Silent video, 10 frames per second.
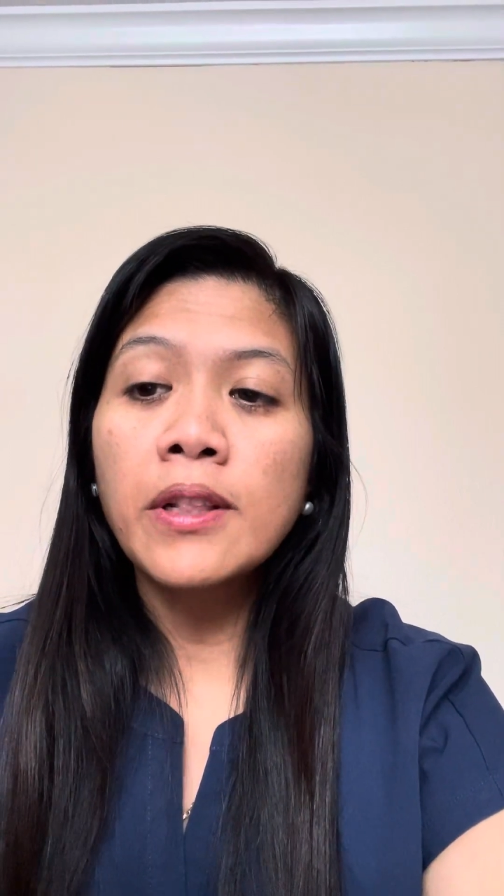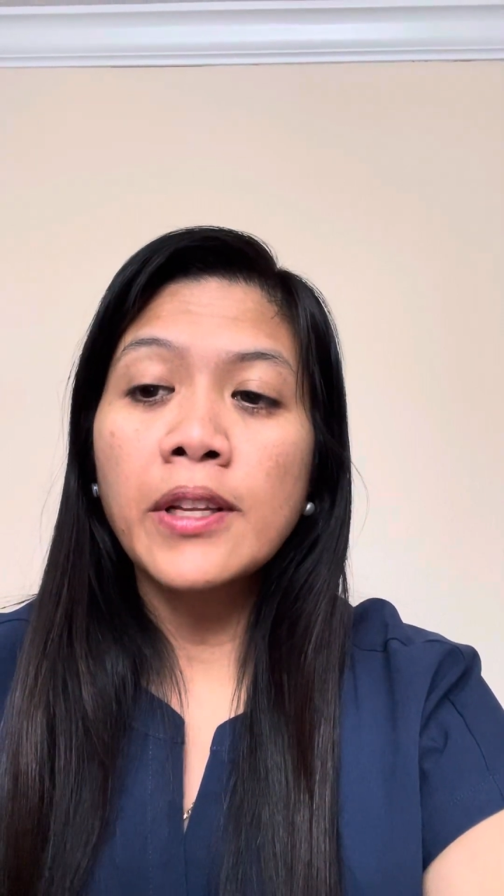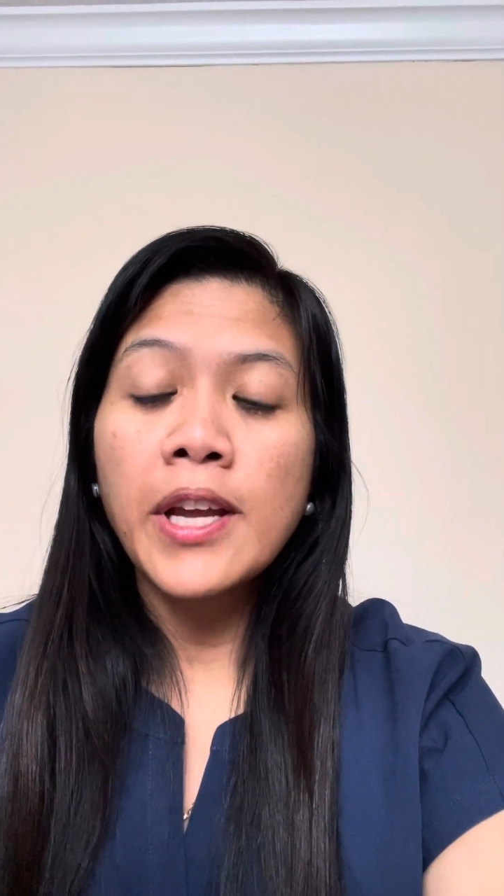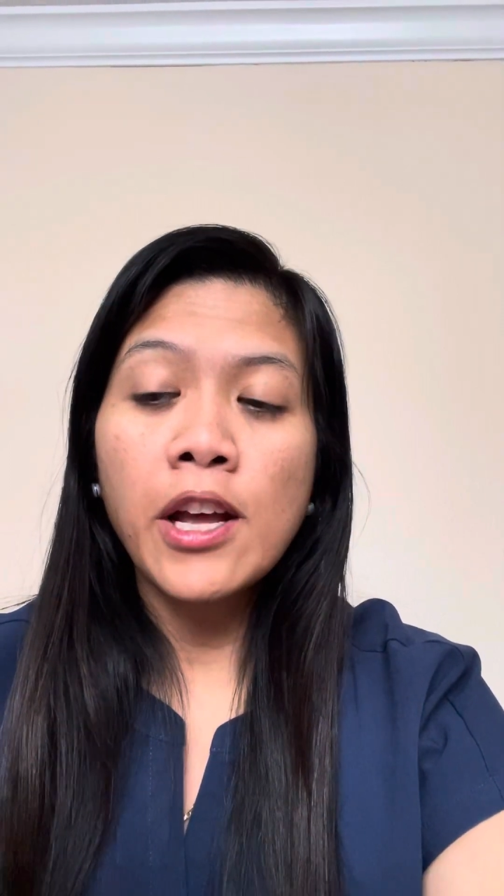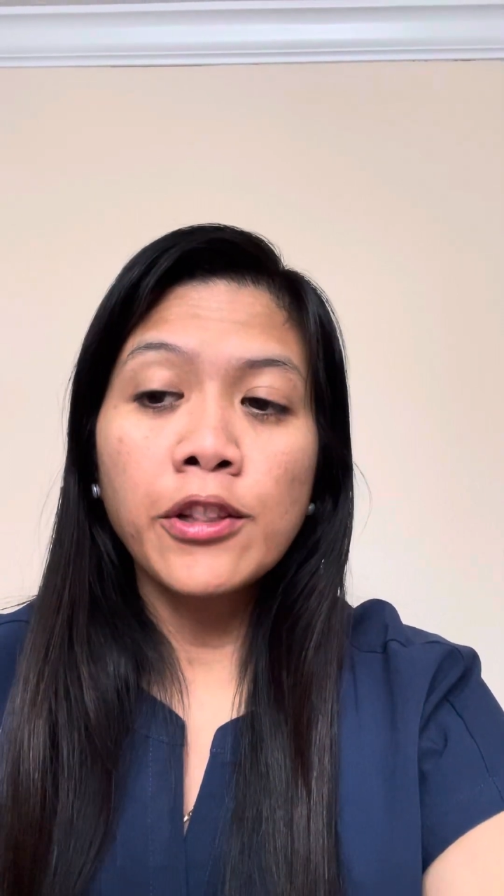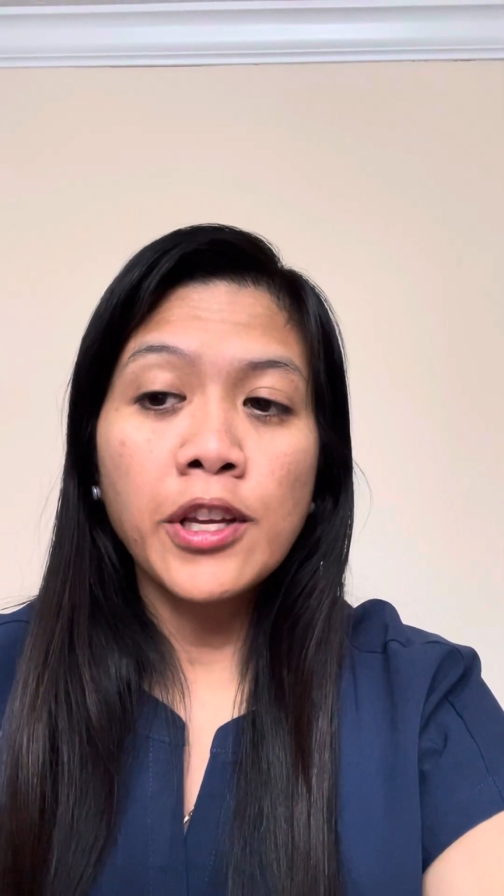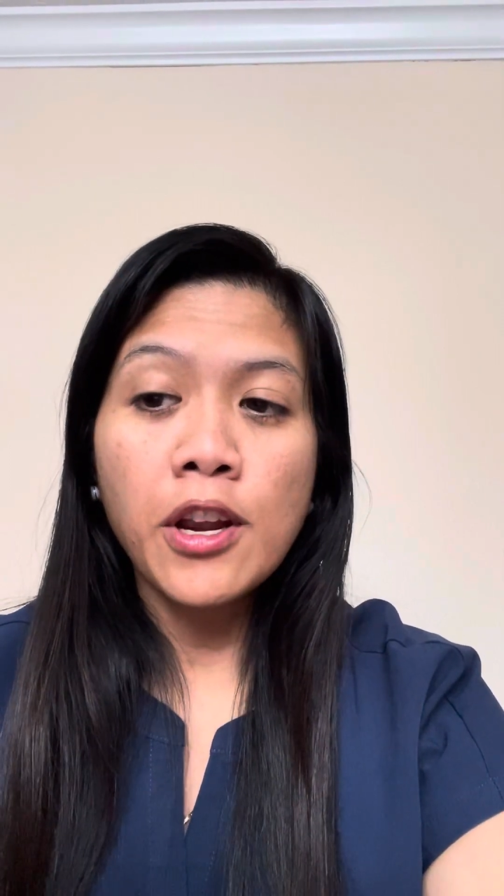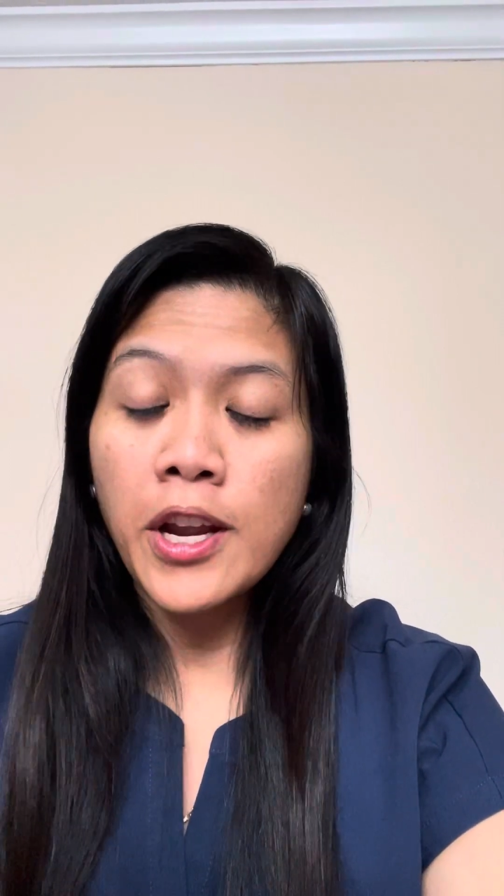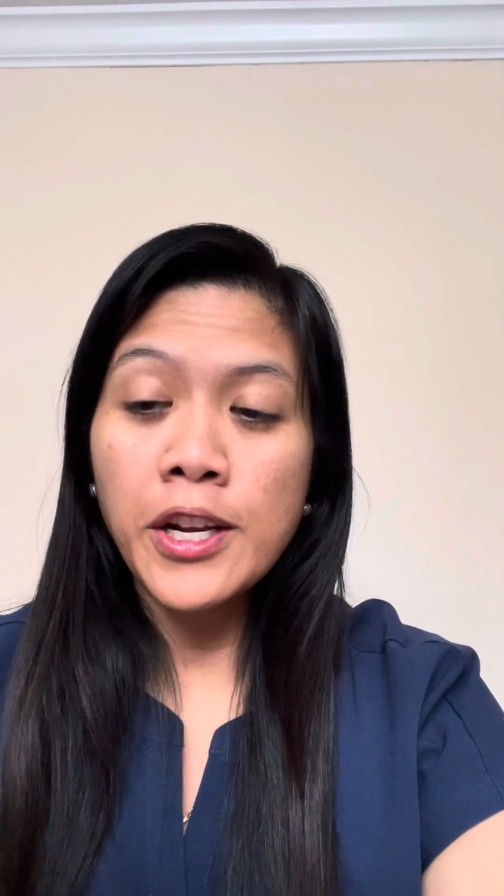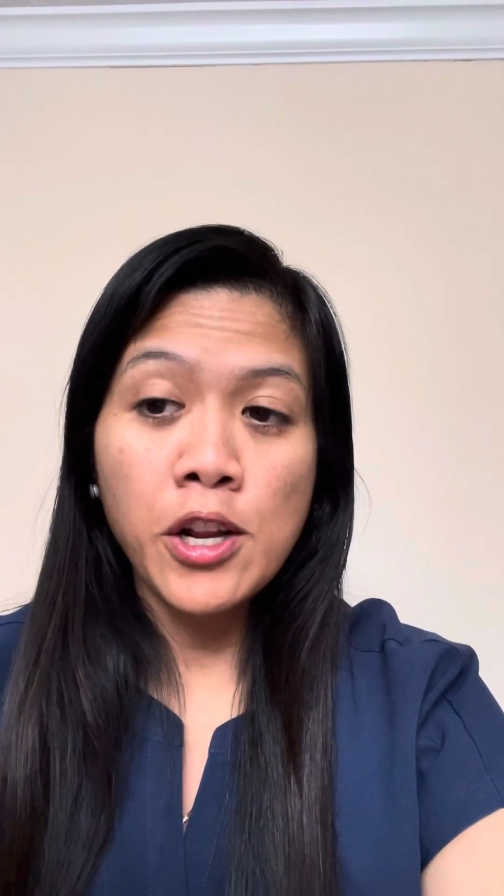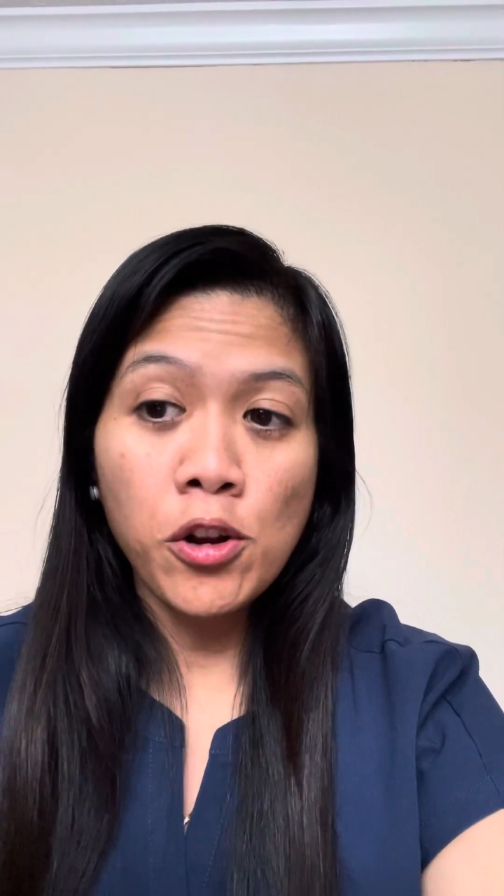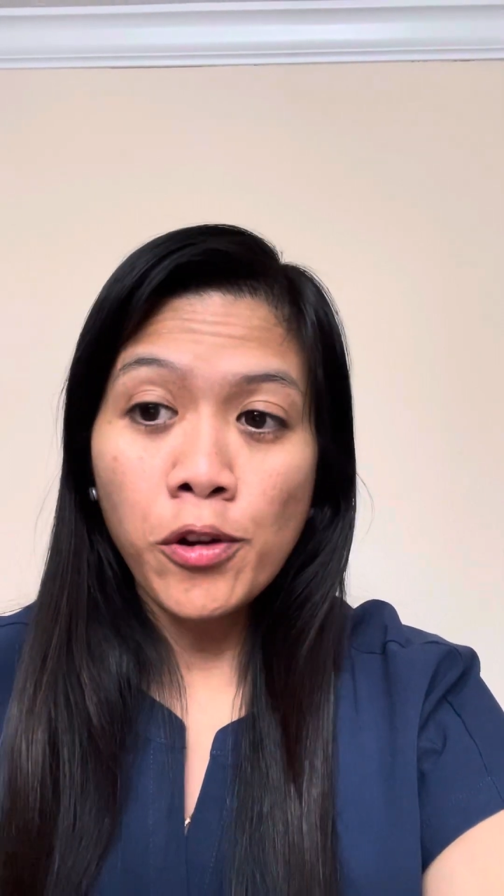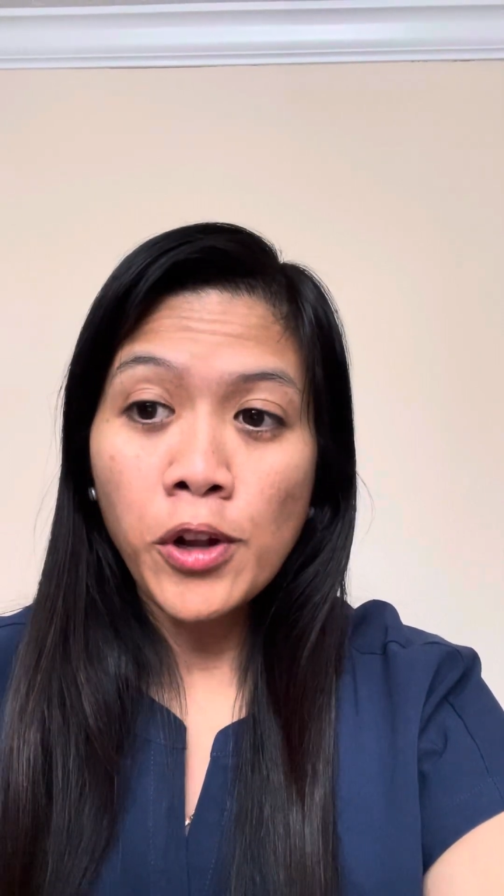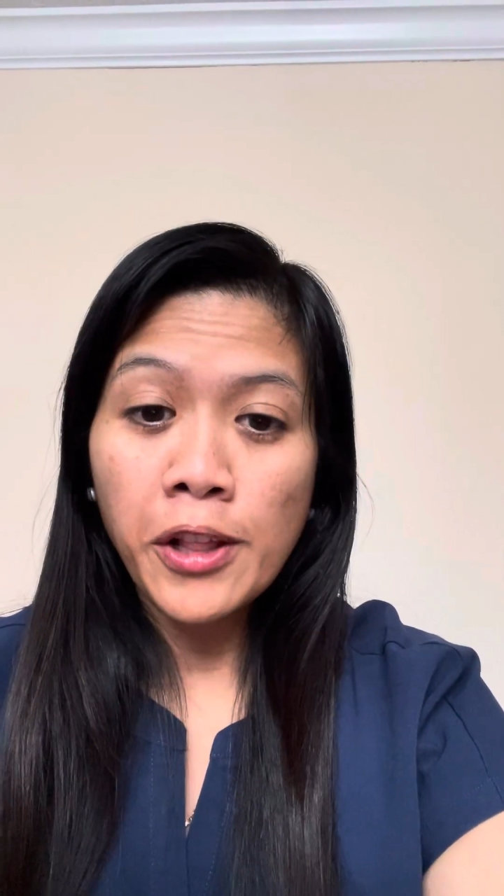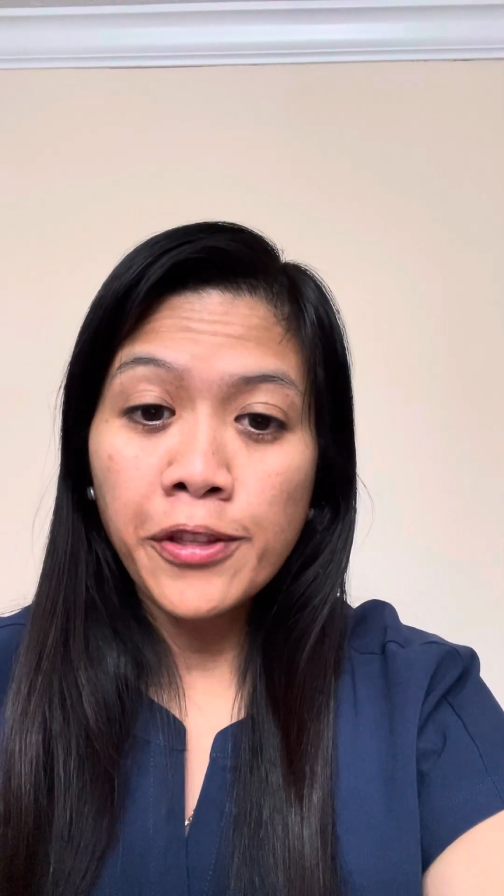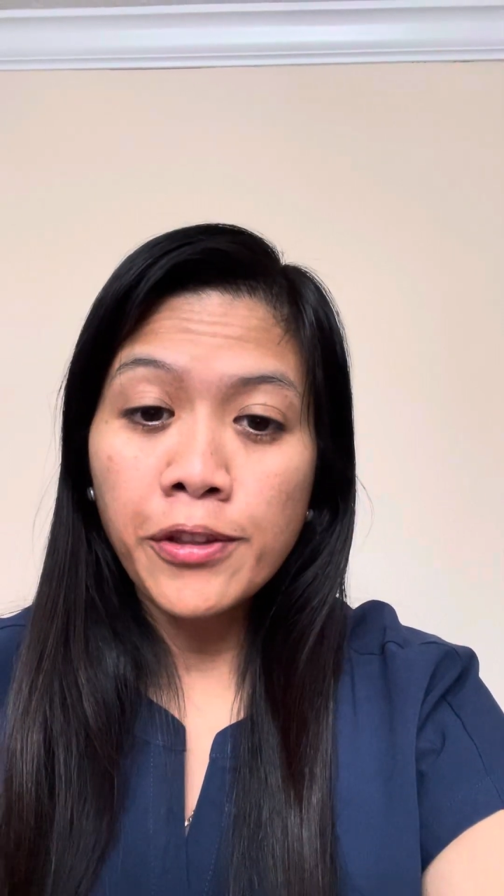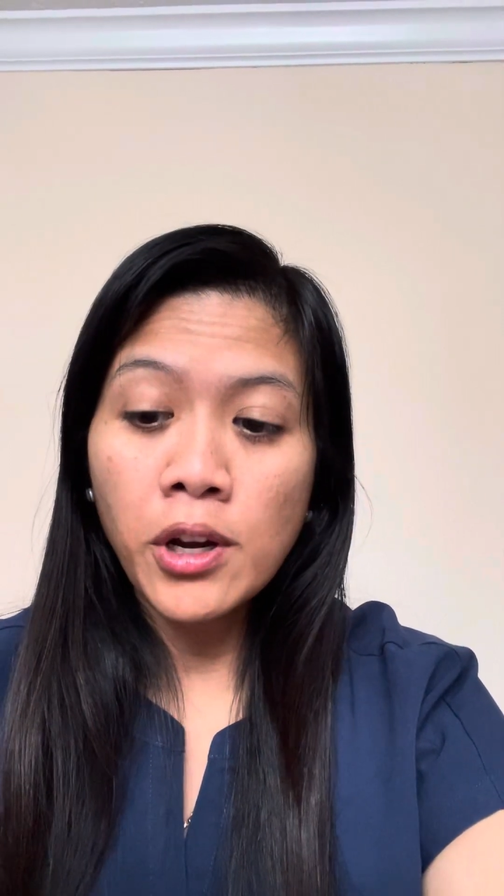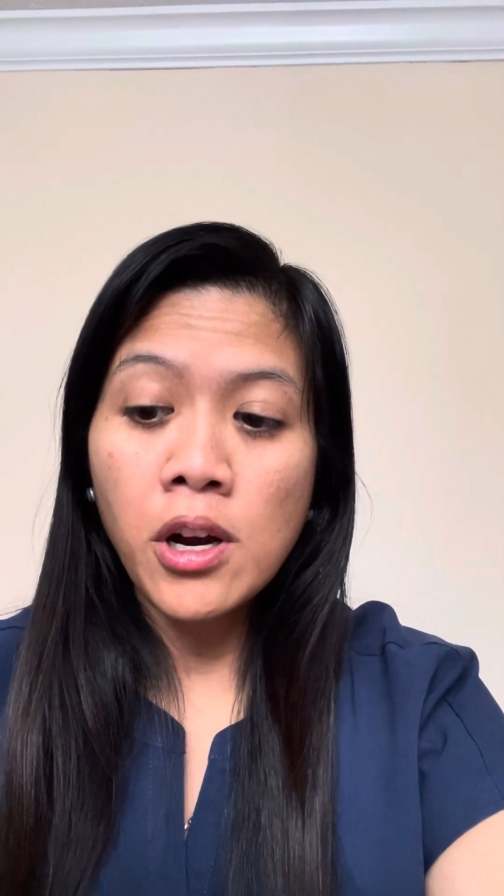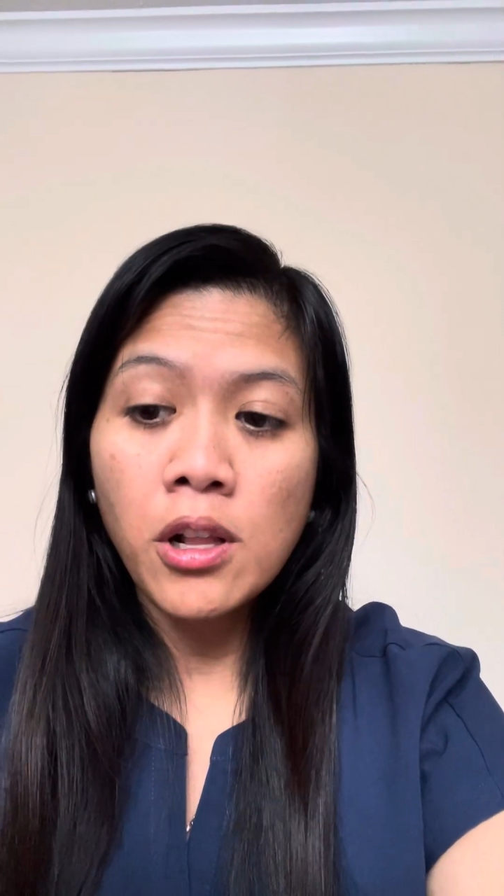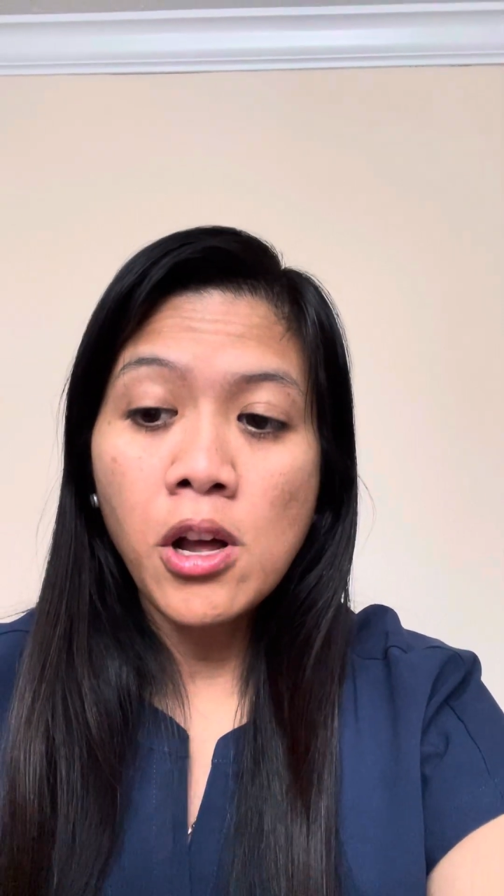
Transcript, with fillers: healthcare in health uh,